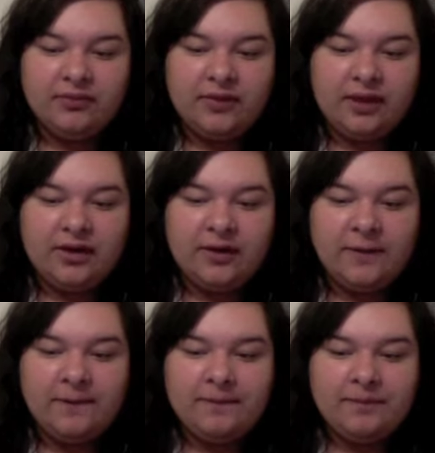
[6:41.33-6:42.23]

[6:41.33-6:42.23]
I don't know.